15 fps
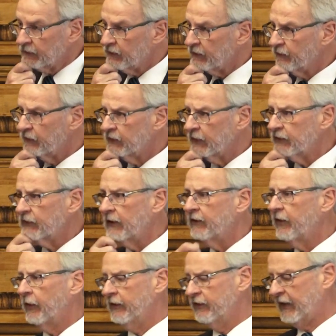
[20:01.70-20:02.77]

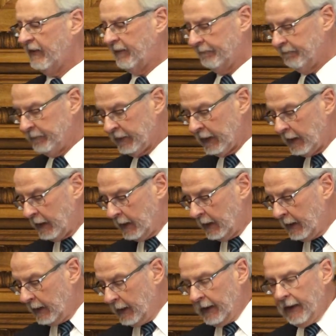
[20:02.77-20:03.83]
1637.
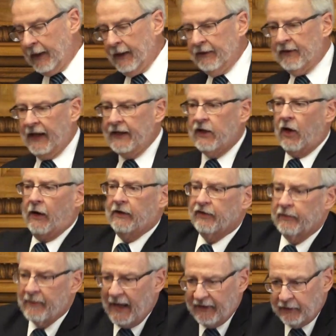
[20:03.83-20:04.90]
Descartes is
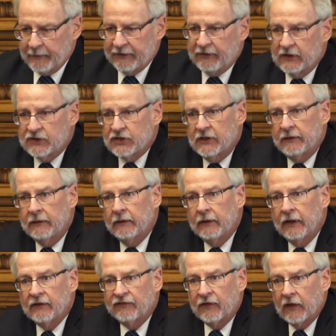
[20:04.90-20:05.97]
a mathematician
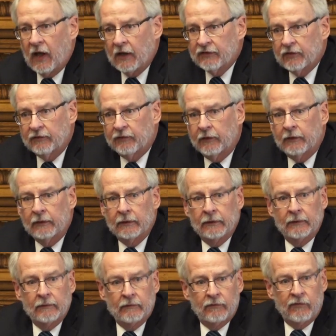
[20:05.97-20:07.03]
and a philosopher
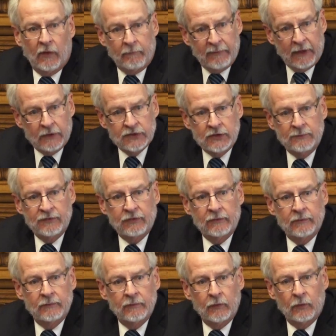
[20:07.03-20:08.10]
from Belgium,
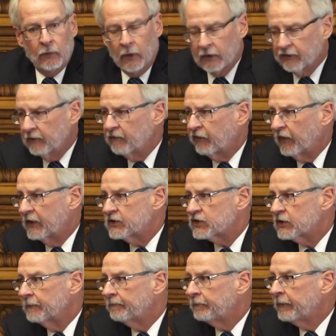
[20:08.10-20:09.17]
works in
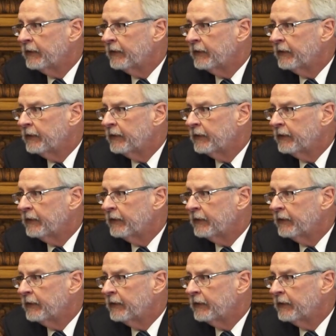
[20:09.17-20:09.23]
French.